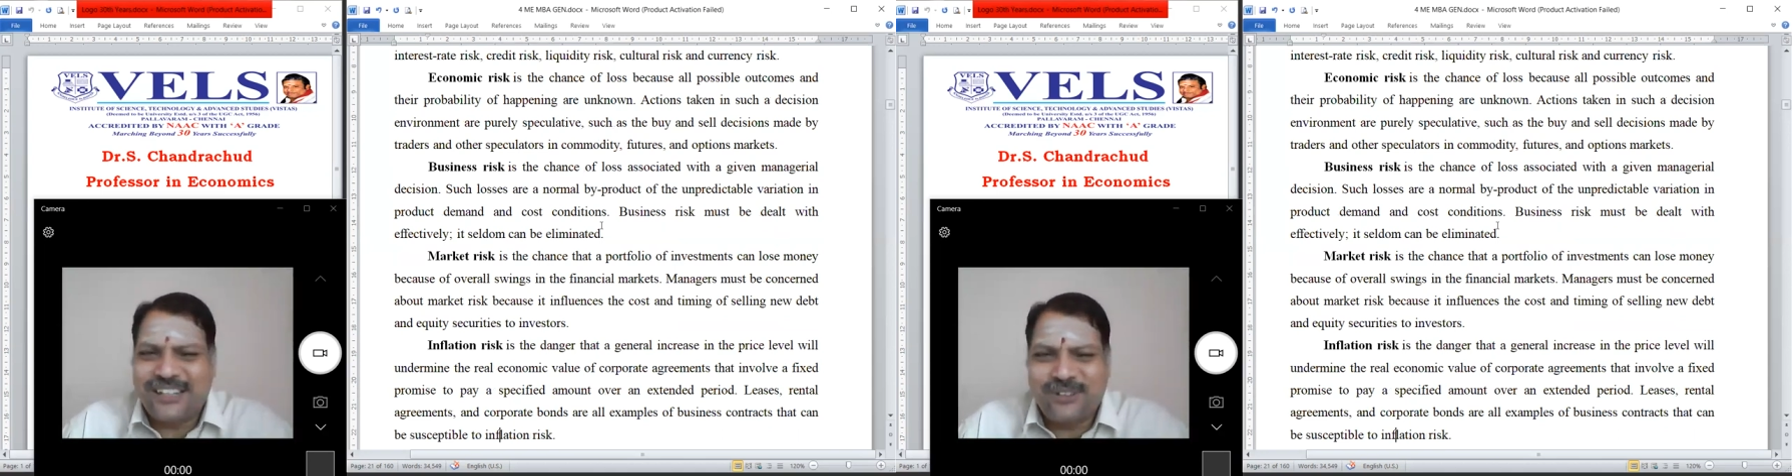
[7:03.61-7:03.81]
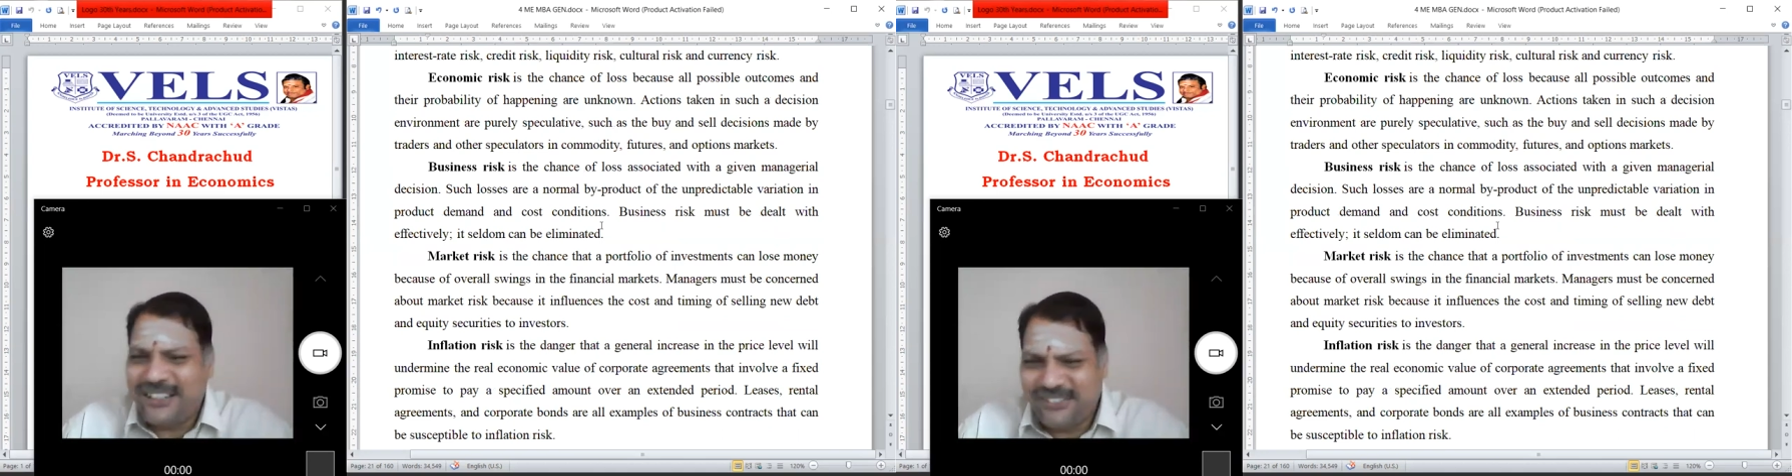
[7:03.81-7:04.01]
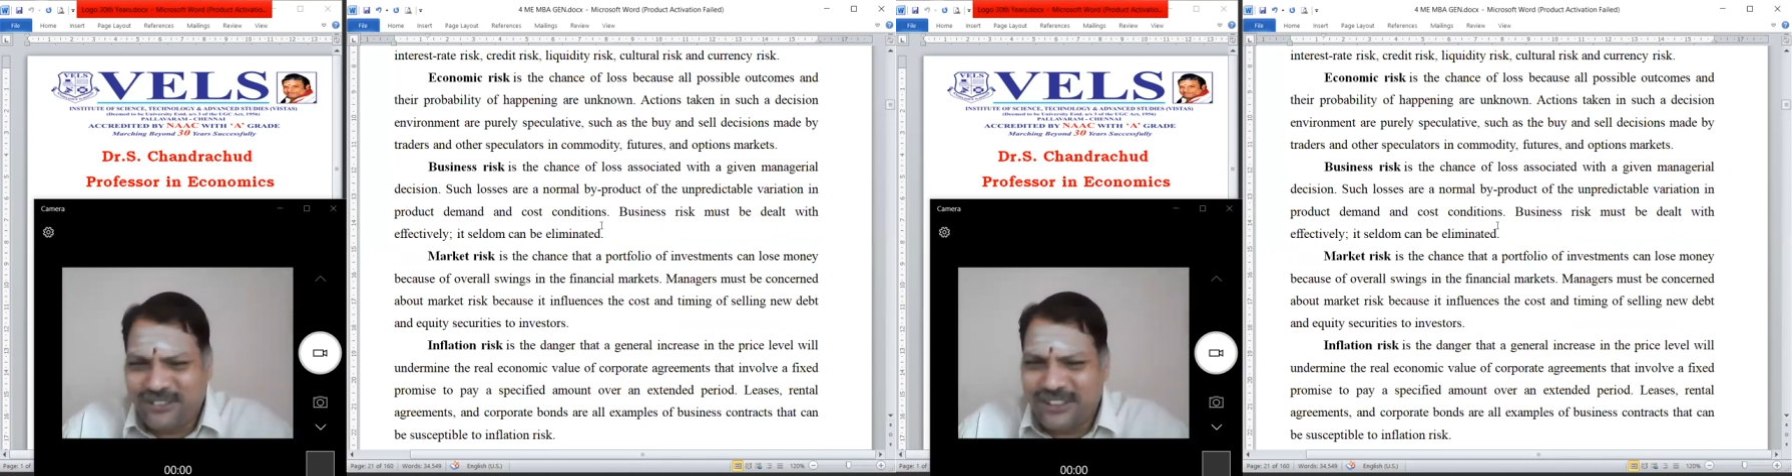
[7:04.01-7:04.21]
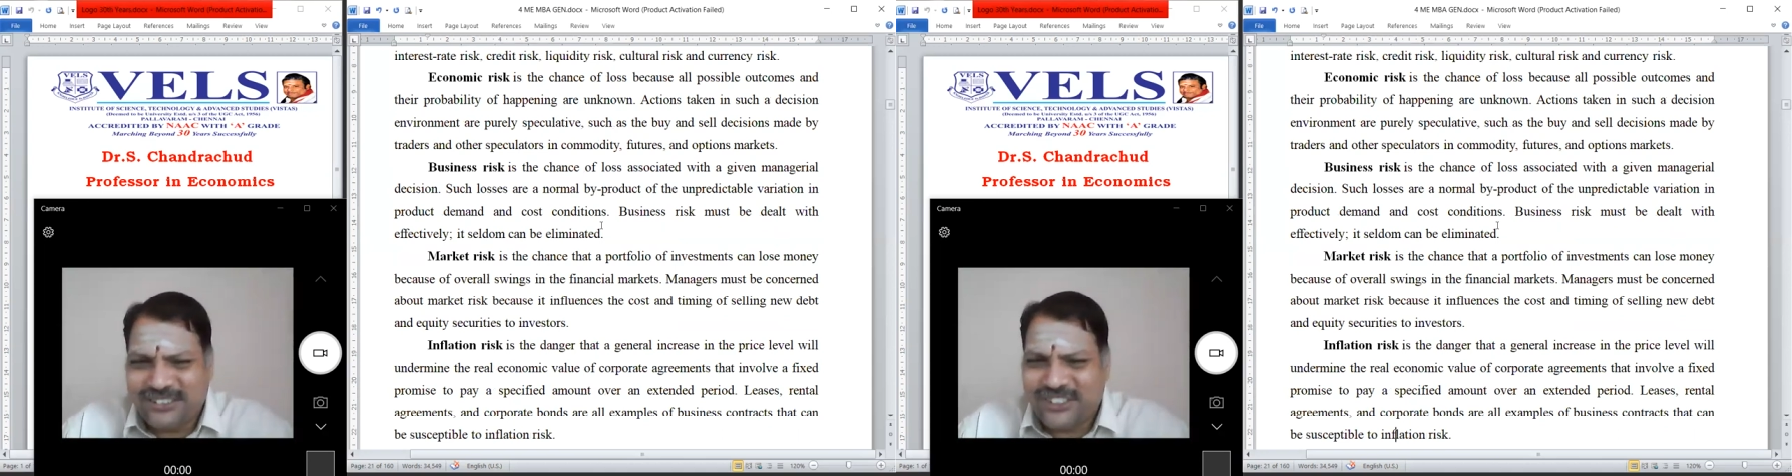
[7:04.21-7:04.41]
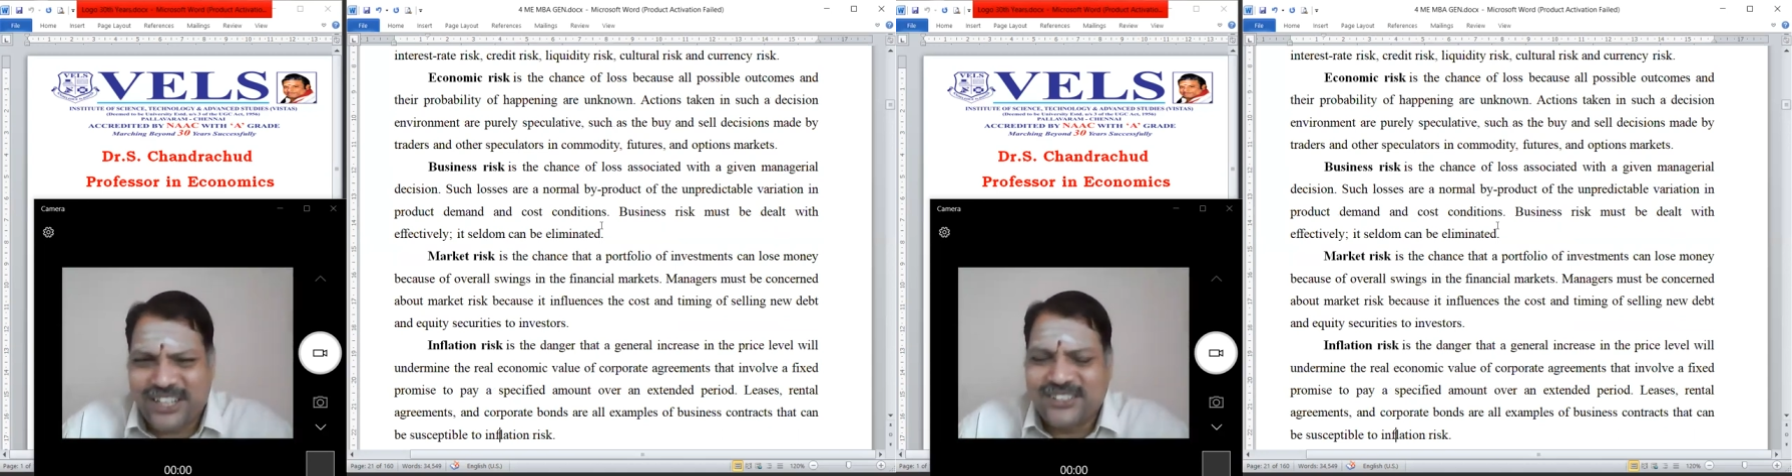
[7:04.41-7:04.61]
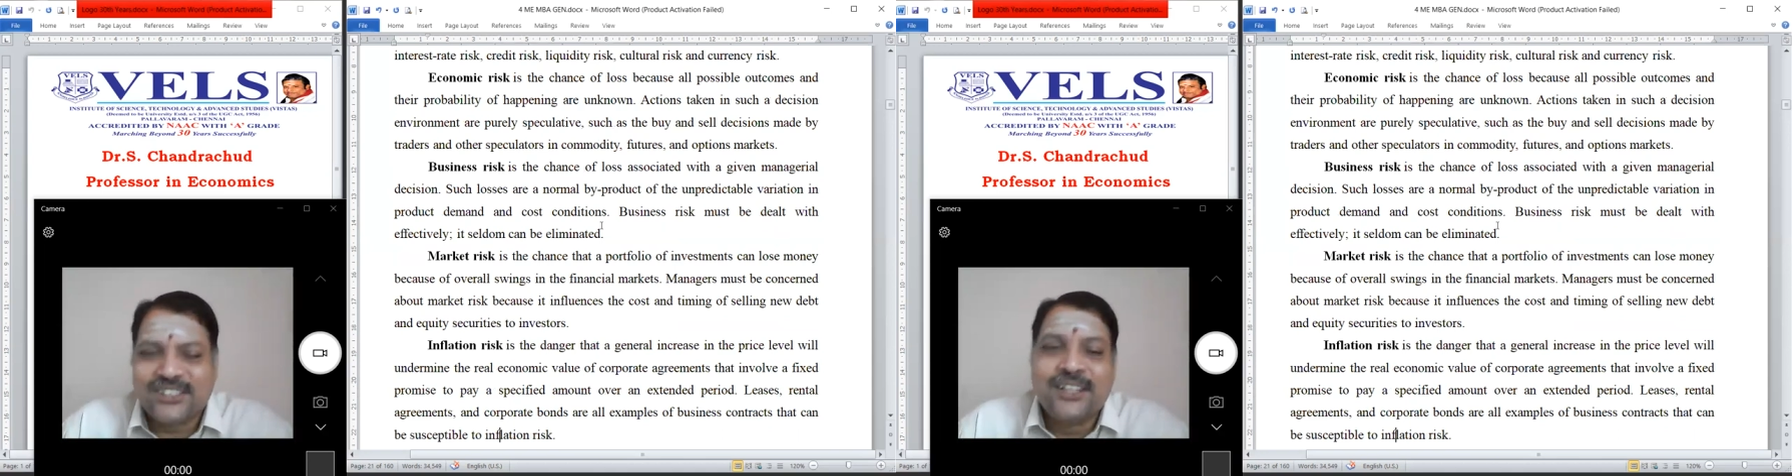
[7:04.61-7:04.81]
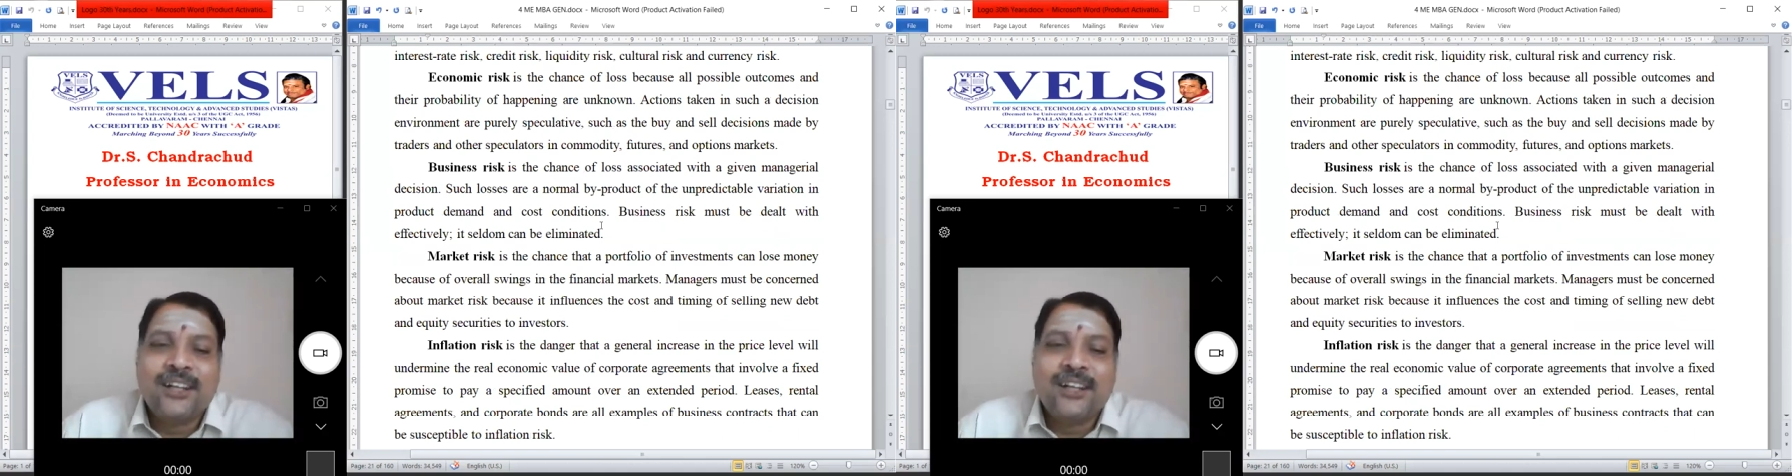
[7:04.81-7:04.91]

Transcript: to day, it will change.